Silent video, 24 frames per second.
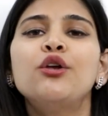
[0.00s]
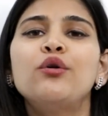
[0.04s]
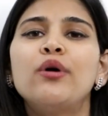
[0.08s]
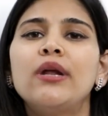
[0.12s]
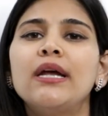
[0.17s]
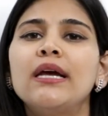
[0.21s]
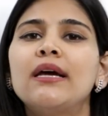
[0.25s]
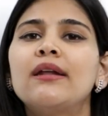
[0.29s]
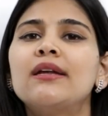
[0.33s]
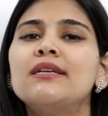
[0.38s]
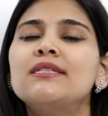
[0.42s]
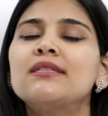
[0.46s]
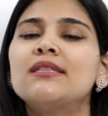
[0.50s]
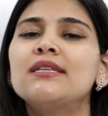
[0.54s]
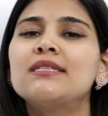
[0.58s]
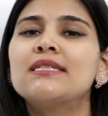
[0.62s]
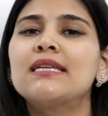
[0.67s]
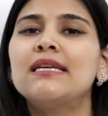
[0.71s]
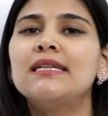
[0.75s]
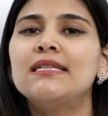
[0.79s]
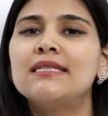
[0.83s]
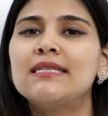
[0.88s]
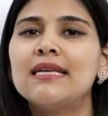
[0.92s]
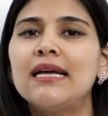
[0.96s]
you're increasing the
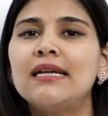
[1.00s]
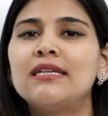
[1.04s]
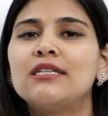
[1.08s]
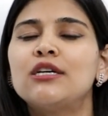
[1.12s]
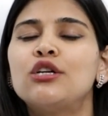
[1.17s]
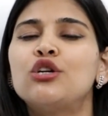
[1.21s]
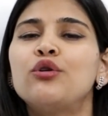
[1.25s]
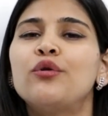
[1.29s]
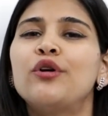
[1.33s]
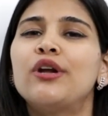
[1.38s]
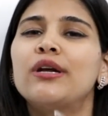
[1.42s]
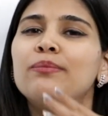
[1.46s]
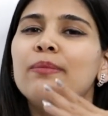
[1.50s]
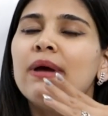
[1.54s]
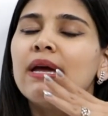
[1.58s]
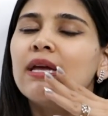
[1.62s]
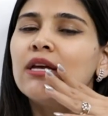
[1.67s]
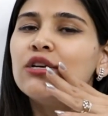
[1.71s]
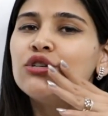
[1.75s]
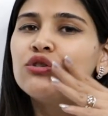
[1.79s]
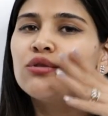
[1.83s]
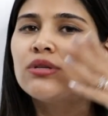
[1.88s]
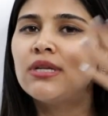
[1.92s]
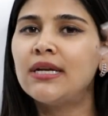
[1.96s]
skin cell turnover,
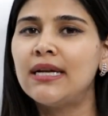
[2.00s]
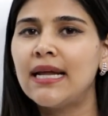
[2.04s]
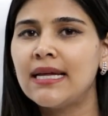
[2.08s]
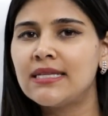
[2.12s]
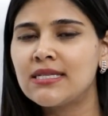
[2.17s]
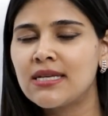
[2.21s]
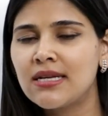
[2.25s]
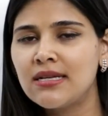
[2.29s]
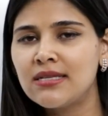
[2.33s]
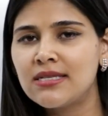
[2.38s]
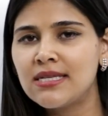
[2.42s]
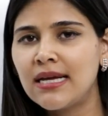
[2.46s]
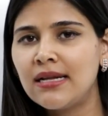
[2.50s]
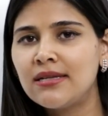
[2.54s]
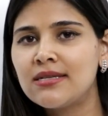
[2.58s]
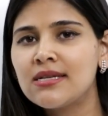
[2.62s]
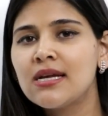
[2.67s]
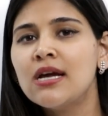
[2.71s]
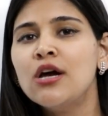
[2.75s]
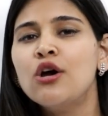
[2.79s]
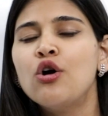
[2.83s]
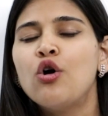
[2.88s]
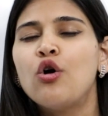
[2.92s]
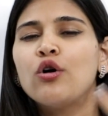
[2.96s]
making sure the dead skin
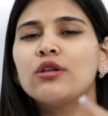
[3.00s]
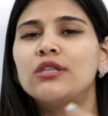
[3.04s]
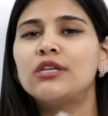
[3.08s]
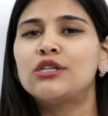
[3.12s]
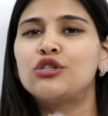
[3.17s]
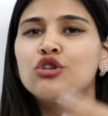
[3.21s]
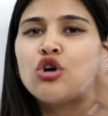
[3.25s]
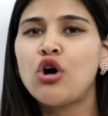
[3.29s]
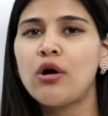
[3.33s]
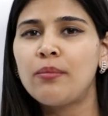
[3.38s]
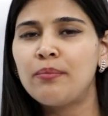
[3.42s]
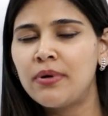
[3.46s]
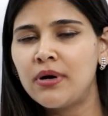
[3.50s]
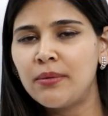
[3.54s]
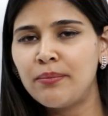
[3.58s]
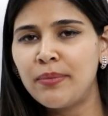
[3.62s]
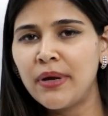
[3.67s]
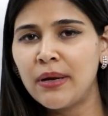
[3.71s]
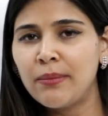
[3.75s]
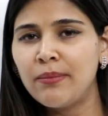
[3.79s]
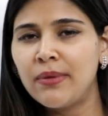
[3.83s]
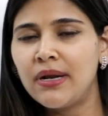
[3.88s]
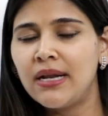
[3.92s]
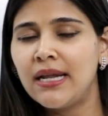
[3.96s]
cells or the top
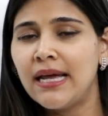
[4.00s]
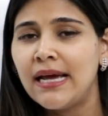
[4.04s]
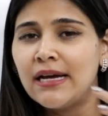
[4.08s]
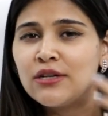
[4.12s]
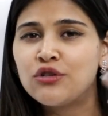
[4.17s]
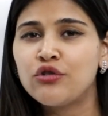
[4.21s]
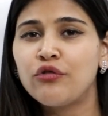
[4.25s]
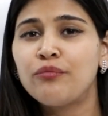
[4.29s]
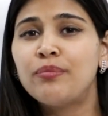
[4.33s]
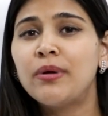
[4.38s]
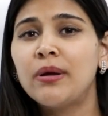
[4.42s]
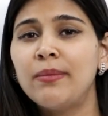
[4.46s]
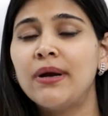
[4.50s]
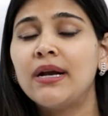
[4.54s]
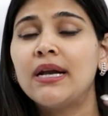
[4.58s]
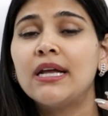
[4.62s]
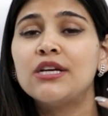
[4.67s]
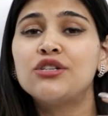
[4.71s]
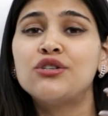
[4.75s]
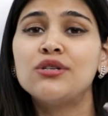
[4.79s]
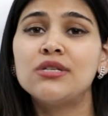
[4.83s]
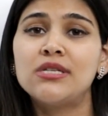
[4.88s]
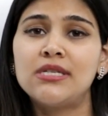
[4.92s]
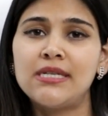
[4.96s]
layers of
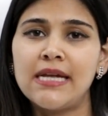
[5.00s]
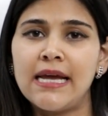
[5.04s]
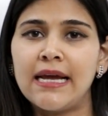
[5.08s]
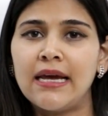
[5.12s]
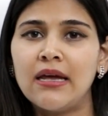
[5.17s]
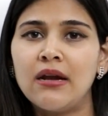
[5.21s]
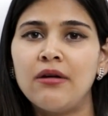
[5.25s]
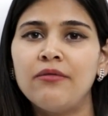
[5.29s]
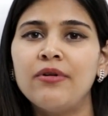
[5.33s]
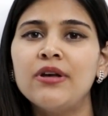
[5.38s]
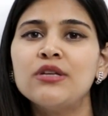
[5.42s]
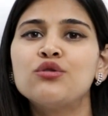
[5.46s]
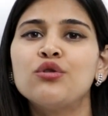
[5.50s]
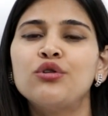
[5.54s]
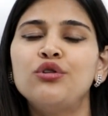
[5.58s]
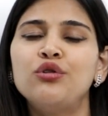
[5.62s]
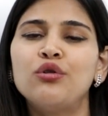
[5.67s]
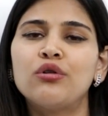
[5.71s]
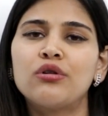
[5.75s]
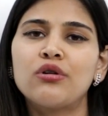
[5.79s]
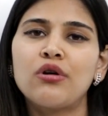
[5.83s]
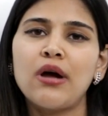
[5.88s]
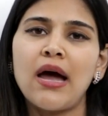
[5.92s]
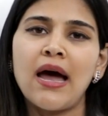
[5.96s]
pigmentation is taken away. So
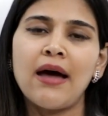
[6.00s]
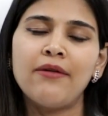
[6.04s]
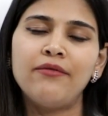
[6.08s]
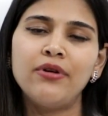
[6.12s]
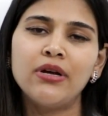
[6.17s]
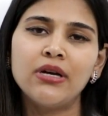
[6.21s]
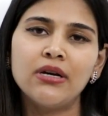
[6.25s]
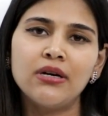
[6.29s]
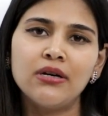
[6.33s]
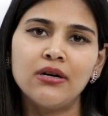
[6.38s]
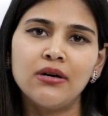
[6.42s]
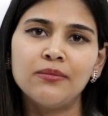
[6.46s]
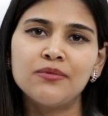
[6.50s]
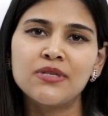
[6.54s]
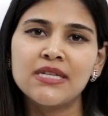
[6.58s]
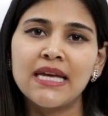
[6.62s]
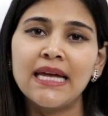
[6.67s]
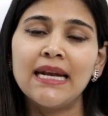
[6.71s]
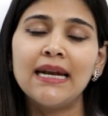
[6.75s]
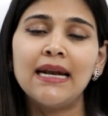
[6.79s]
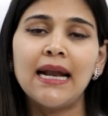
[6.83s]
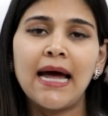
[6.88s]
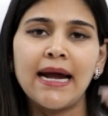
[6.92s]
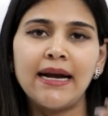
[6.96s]
you're having a
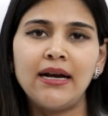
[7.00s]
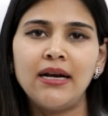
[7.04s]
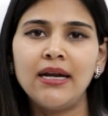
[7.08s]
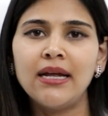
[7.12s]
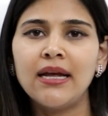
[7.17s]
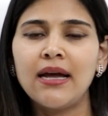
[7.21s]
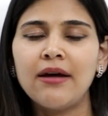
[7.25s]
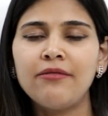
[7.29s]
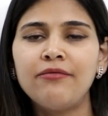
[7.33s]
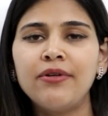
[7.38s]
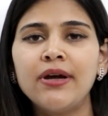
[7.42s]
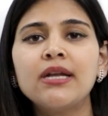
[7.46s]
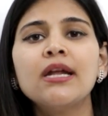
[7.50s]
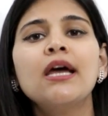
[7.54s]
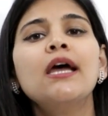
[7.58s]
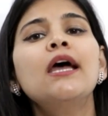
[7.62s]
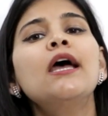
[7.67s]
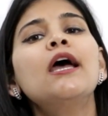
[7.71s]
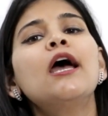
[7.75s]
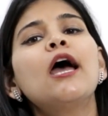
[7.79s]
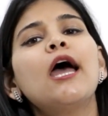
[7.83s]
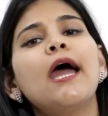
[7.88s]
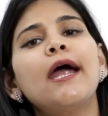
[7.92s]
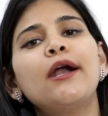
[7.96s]
skin lightening effect,
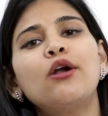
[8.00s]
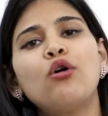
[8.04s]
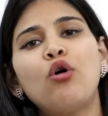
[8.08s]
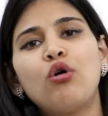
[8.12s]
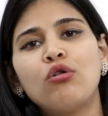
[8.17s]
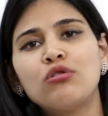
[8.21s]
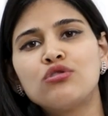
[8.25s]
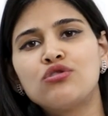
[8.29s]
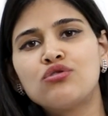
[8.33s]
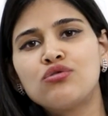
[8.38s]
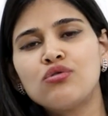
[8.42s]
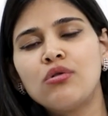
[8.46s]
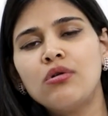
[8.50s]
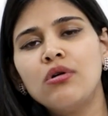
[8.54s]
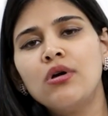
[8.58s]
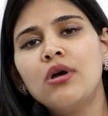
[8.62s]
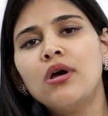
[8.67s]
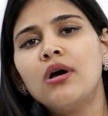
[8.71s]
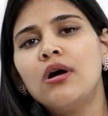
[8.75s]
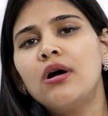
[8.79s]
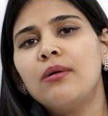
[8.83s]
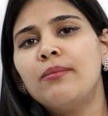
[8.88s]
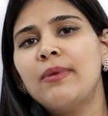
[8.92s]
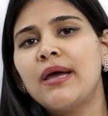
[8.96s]
and also
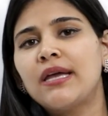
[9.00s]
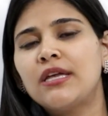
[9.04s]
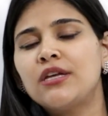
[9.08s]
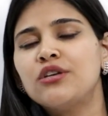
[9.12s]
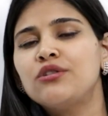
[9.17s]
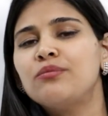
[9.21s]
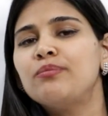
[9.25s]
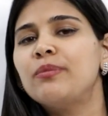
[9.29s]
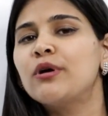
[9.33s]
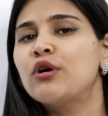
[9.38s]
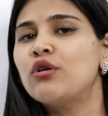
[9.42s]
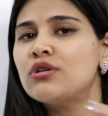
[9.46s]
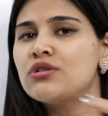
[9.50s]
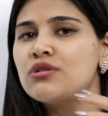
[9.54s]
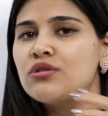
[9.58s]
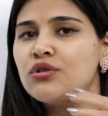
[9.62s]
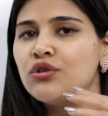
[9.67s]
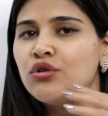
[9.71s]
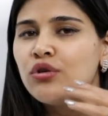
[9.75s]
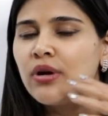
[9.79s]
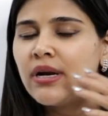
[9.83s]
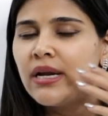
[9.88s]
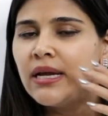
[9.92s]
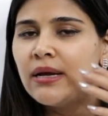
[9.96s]
making,
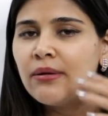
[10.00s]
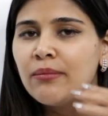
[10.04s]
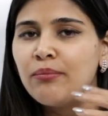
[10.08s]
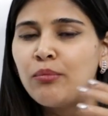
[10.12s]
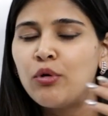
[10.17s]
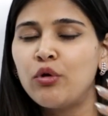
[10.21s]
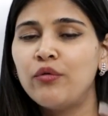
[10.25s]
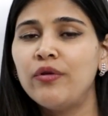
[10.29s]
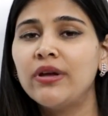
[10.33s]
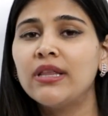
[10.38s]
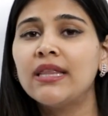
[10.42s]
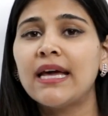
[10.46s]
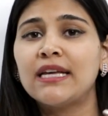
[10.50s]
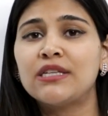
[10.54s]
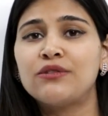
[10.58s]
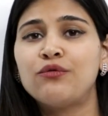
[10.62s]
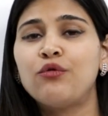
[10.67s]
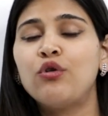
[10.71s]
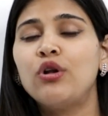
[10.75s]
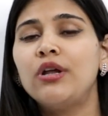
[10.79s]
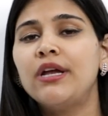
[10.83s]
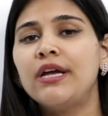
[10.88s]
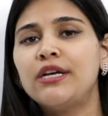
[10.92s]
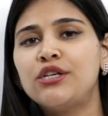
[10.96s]
because you're improving the
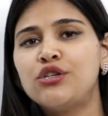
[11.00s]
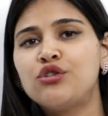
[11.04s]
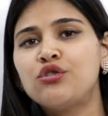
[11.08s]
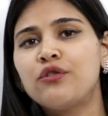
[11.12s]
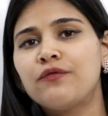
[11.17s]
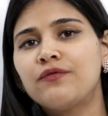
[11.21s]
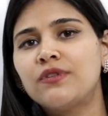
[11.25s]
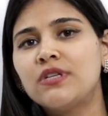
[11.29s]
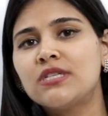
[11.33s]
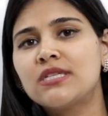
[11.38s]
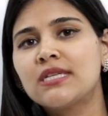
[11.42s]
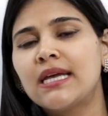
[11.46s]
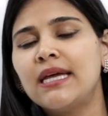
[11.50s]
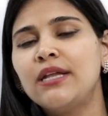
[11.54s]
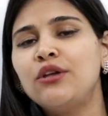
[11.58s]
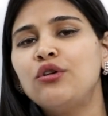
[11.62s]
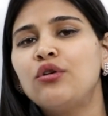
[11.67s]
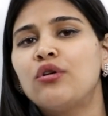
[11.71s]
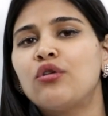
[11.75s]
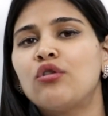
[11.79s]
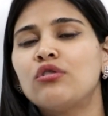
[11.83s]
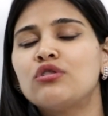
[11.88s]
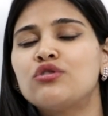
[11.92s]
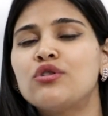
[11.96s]
exfoliation of the skin,
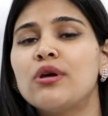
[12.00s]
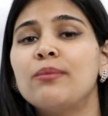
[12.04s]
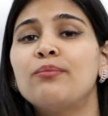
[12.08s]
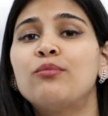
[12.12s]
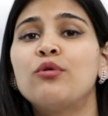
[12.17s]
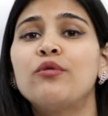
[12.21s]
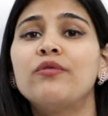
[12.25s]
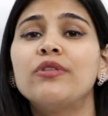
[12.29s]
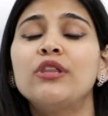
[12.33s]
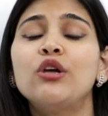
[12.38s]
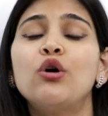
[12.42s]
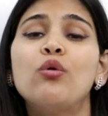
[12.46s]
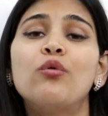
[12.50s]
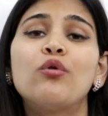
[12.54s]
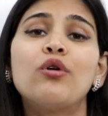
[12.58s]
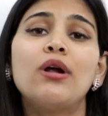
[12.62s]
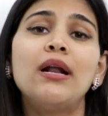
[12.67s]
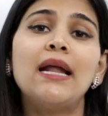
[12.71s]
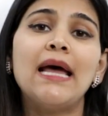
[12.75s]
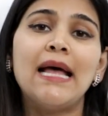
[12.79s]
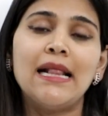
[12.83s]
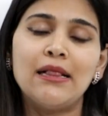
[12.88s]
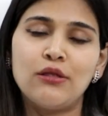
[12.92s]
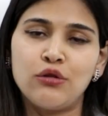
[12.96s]
you're also improving the
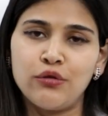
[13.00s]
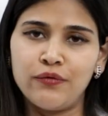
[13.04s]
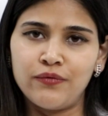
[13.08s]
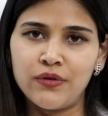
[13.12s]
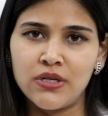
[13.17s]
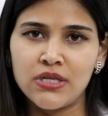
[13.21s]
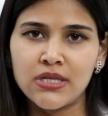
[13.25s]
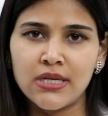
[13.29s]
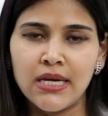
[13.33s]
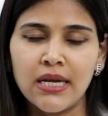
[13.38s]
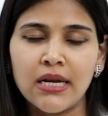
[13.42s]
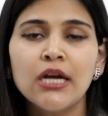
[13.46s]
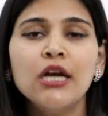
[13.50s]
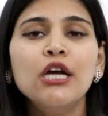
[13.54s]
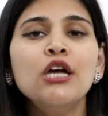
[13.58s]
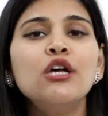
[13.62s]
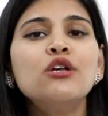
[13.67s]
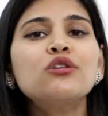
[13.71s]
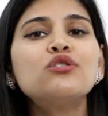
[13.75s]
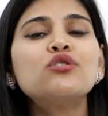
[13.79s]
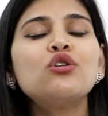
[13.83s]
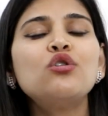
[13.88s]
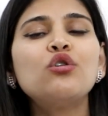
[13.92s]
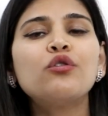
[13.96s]
overall health of the skin.
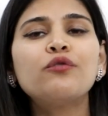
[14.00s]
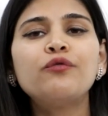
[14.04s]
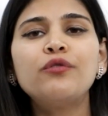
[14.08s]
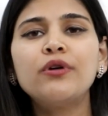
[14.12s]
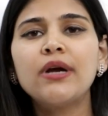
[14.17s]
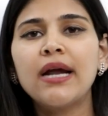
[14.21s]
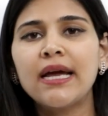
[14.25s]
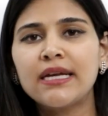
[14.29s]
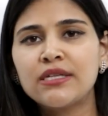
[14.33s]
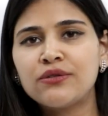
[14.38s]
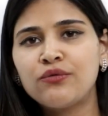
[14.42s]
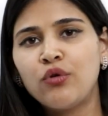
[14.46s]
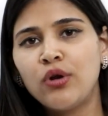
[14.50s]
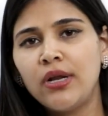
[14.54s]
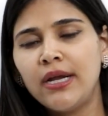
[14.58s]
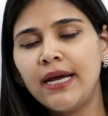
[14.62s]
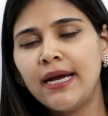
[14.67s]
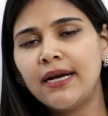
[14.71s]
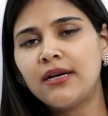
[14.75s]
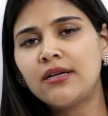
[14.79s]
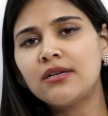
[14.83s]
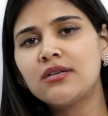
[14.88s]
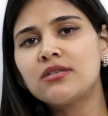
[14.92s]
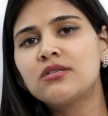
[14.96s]
So look for
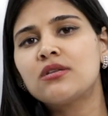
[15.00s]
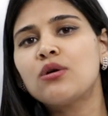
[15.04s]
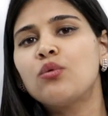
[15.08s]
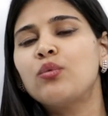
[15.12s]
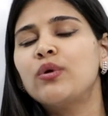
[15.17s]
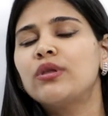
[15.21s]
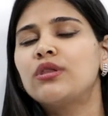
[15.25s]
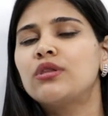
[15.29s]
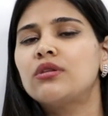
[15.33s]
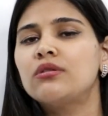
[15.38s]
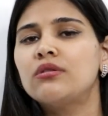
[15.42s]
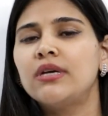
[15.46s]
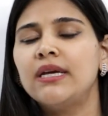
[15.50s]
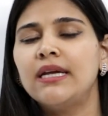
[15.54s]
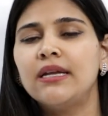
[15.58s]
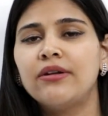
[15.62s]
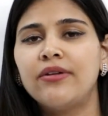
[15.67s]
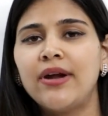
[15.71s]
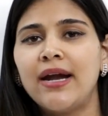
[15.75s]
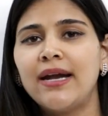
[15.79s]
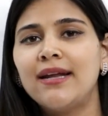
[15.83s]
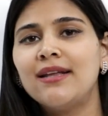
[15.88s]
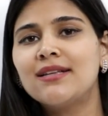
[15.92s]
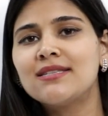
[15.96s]
exfoliators with the
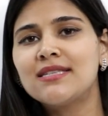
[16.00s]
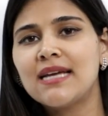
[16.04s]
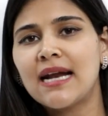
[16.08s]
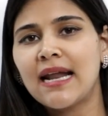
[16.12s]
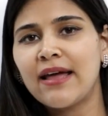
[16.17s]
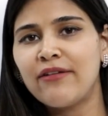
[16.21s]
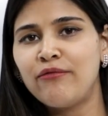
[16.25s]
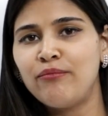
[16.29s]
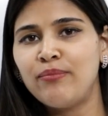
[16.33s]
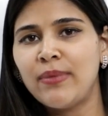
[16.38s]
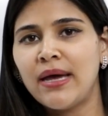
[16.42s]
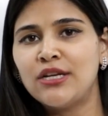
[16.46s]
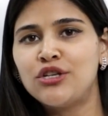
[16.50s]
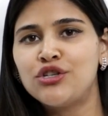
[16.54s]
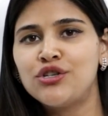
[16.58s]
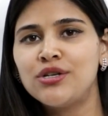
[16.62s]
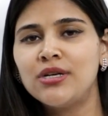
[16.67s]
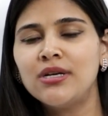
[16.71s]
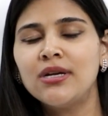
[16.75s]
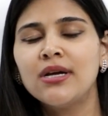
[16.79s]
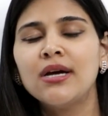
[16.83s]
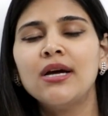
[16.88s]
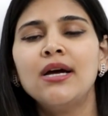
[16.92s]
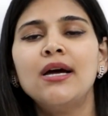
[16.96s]
ingredients that I've
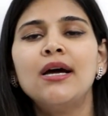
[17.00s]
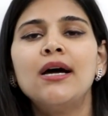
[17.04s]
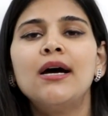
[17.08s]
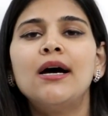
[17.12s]
mentioned.